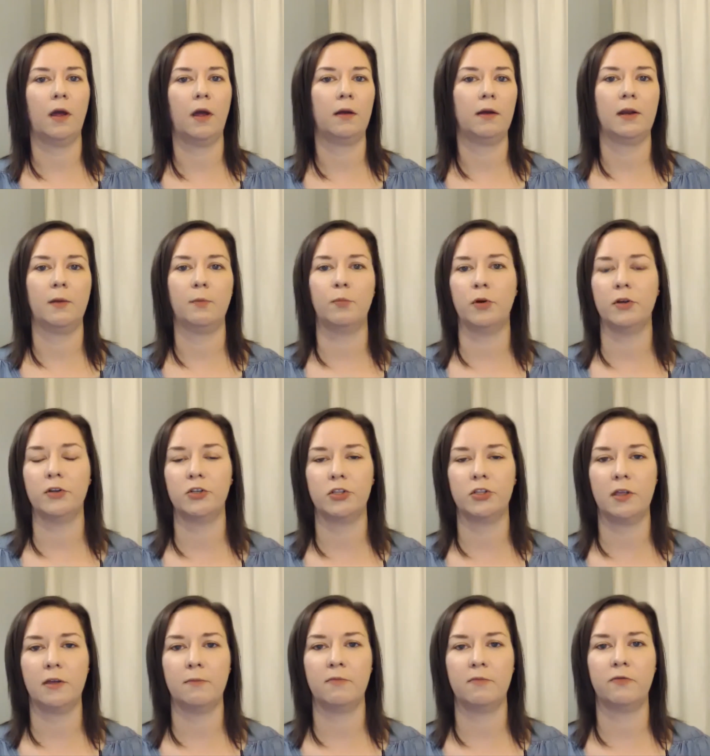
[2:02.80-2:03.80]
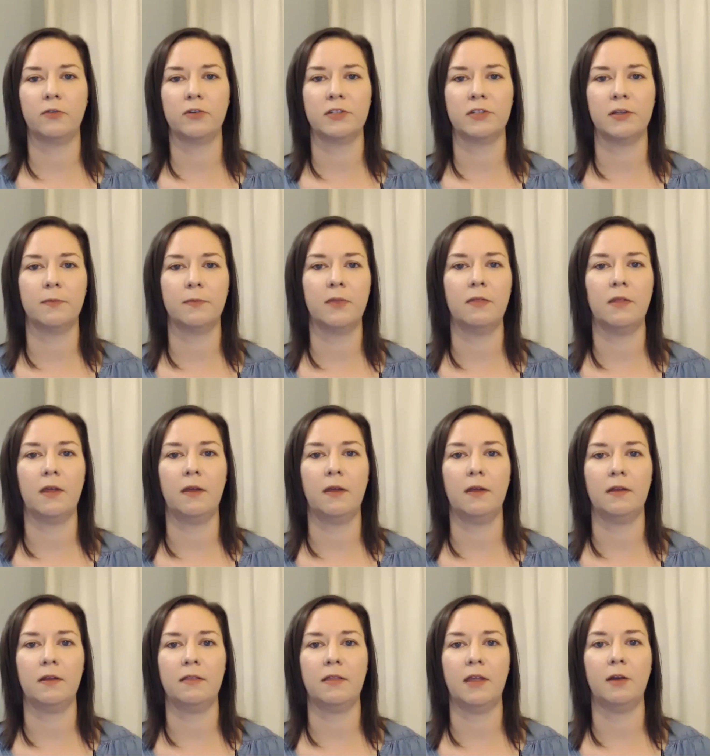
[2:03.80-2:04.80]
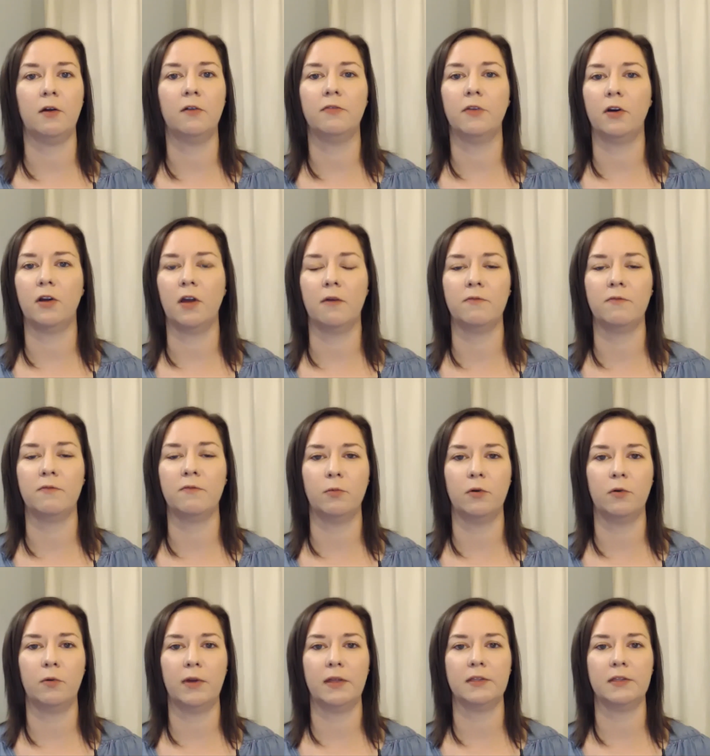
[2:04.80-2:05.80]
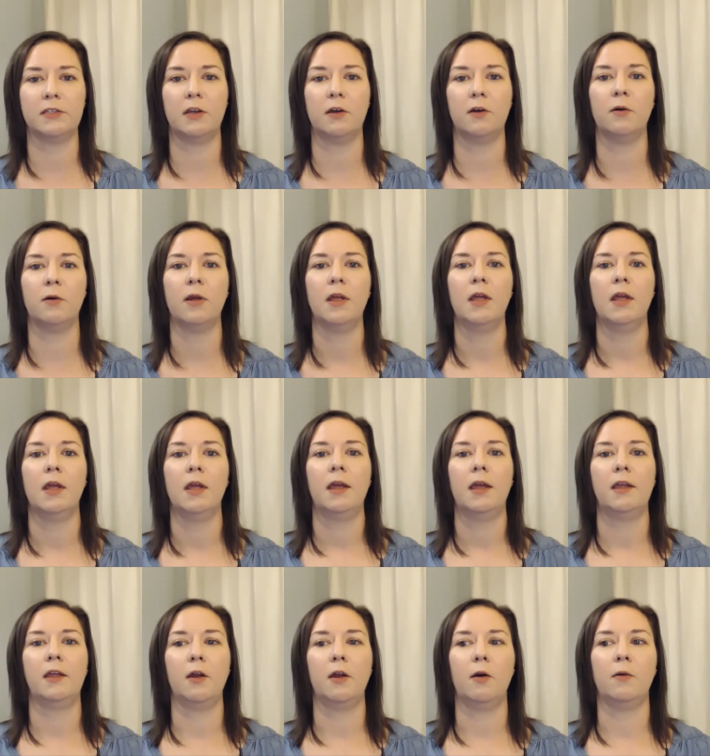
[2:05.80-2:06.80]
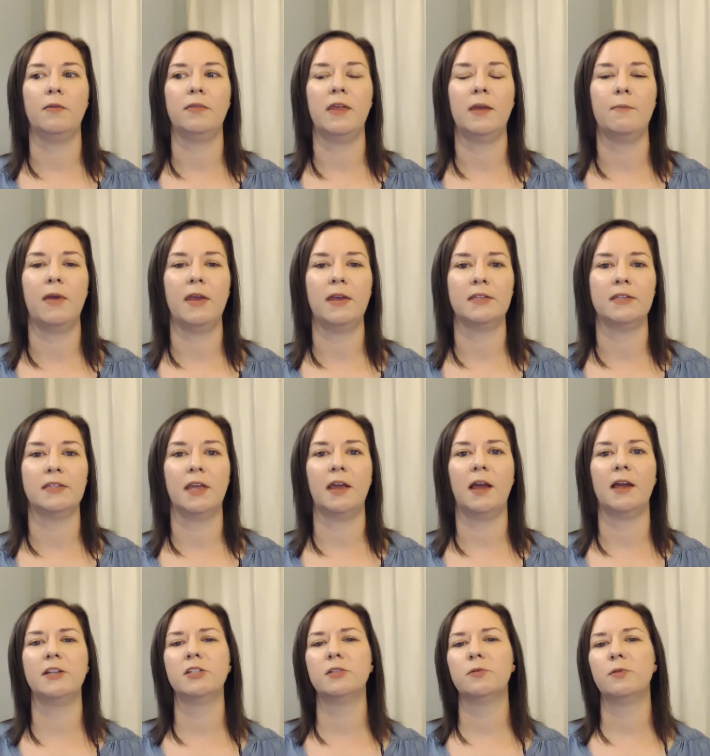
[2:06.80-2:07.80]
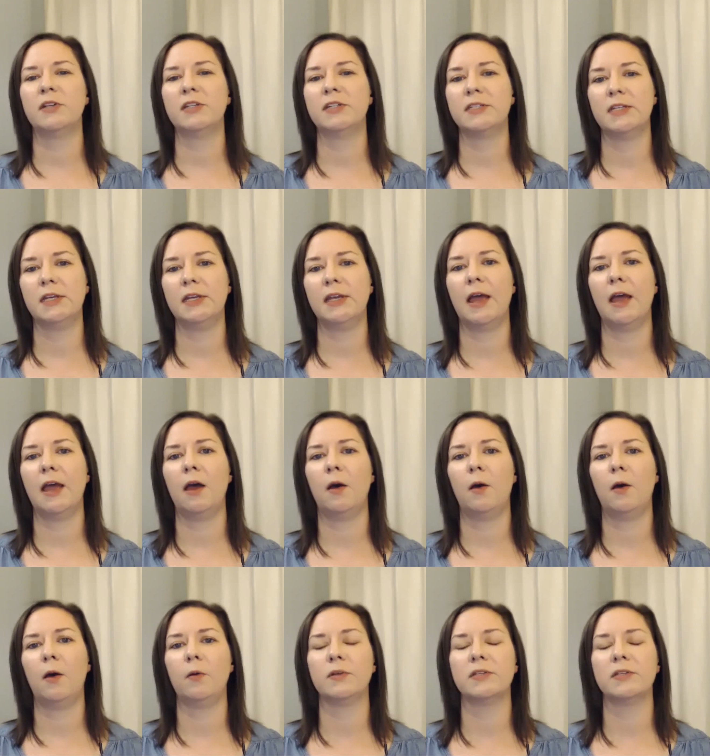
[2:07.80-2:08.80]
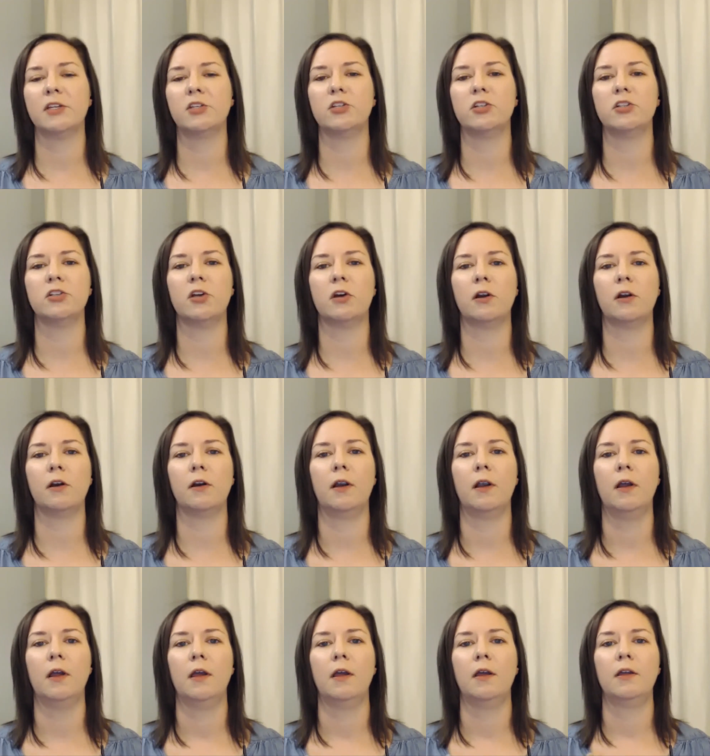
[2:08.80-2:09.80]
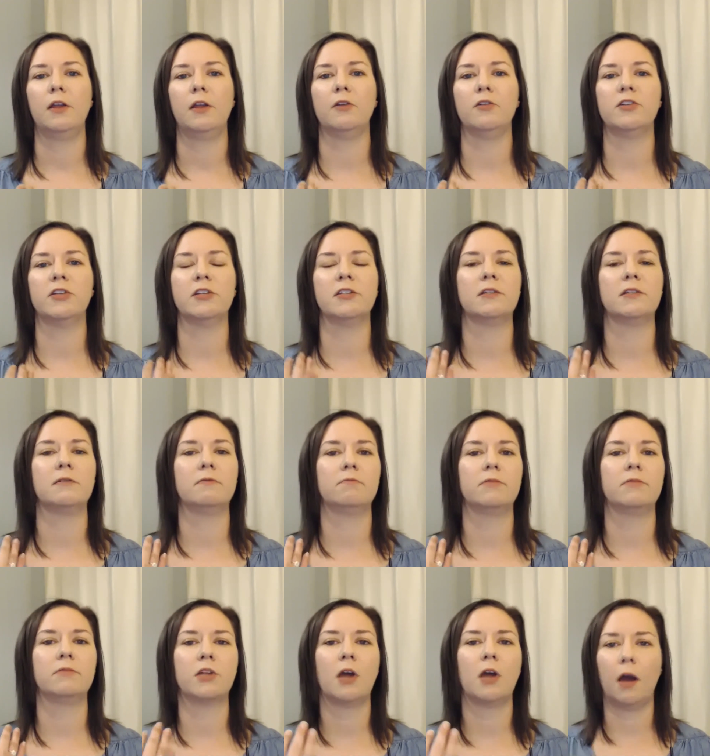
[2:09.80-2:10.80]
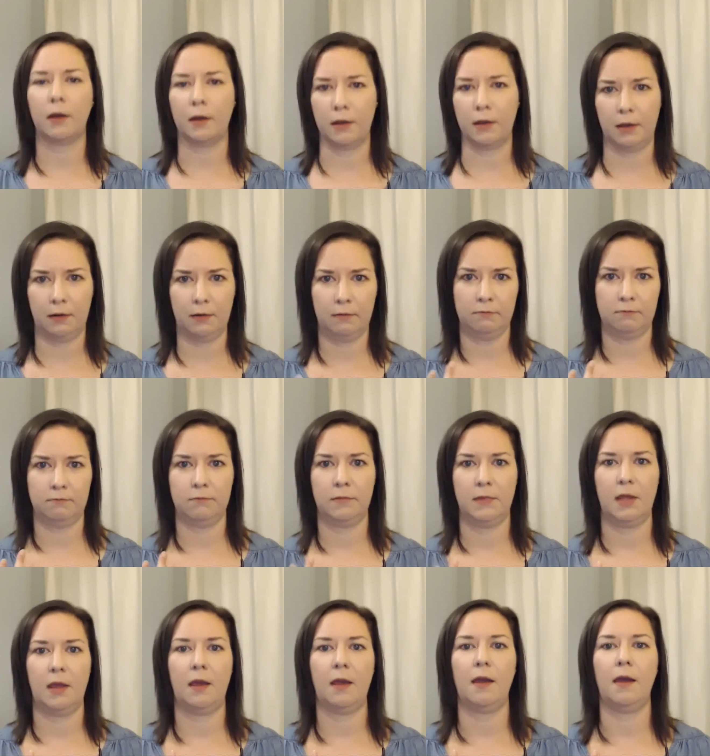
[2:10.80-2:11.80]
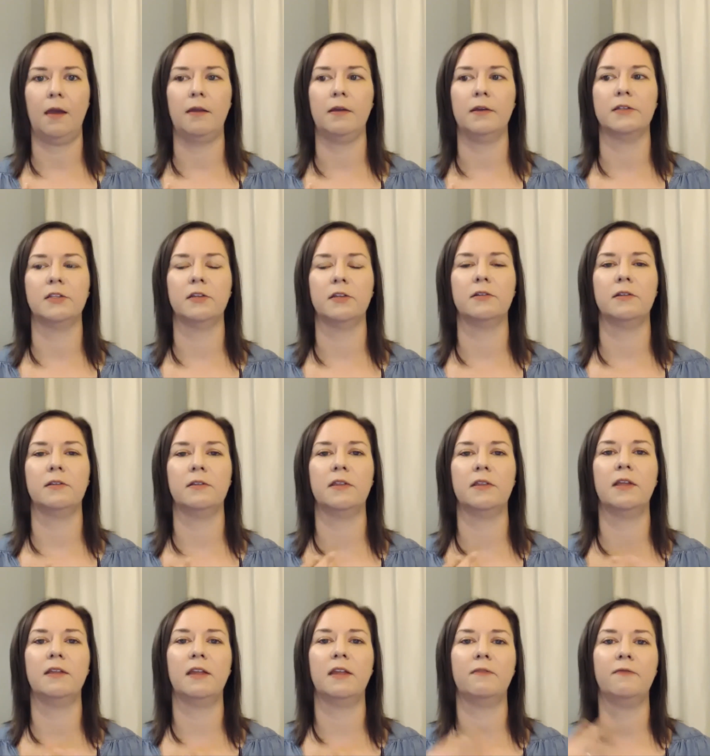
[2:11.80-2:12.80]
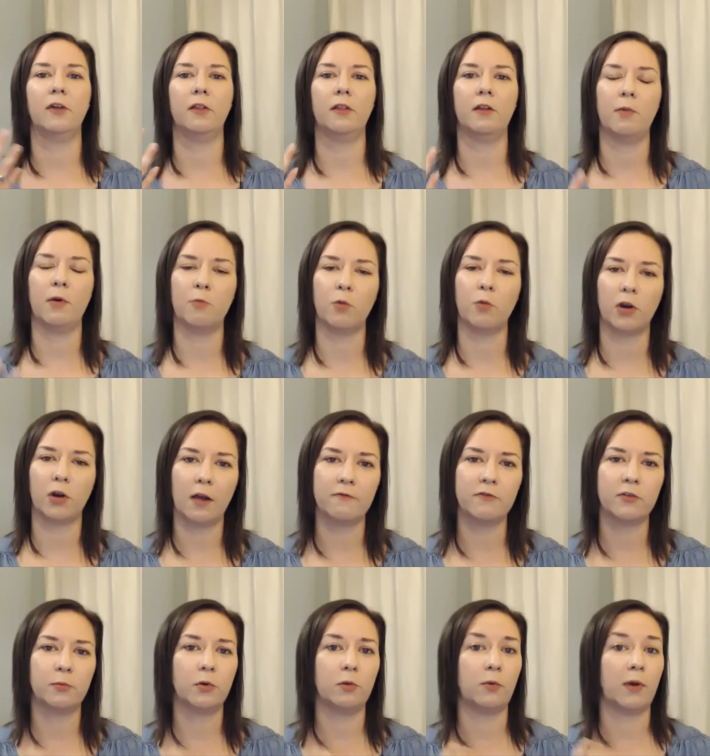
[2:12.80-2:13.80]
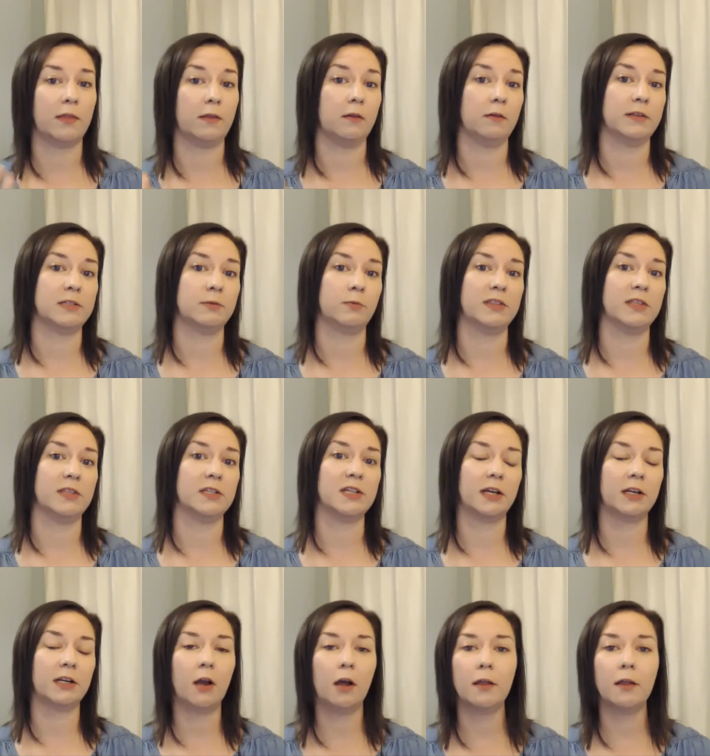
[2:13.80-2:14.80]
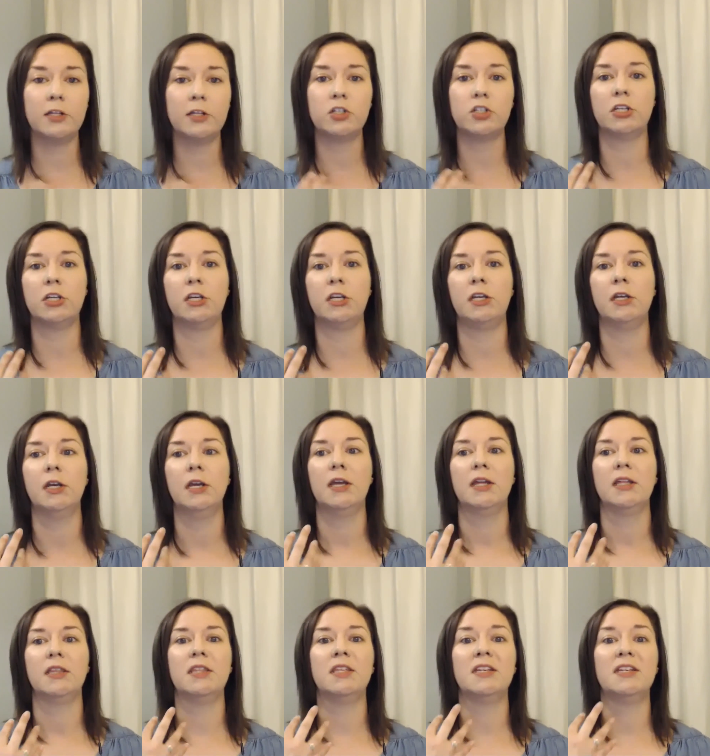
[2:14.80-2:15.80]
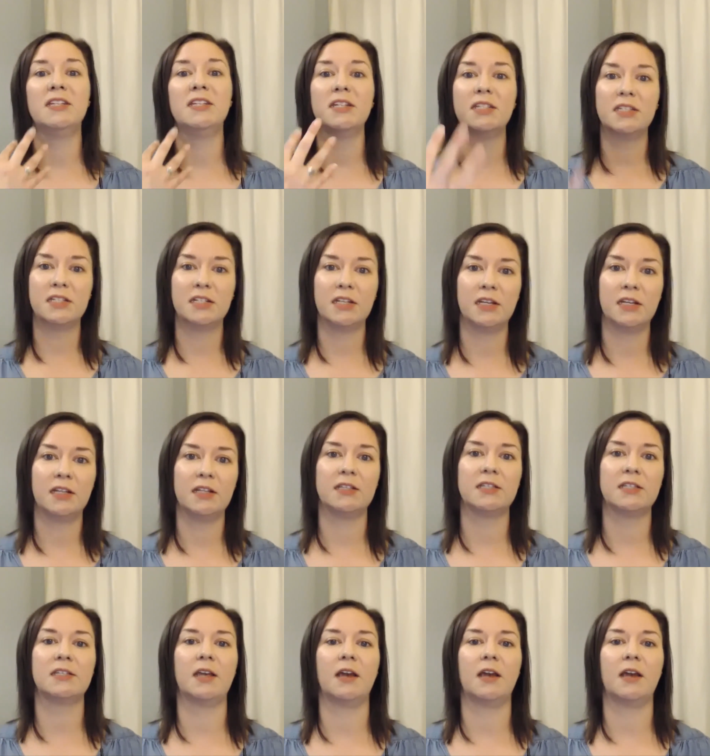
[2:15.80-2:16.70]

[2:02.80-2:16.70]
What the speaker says: going to push them for something that they don't feel comfortable with. So, they may say, I just want to see how sessions are, just talking. And so then they feel a little bit more comfortable, whether it's with the technology, the distance,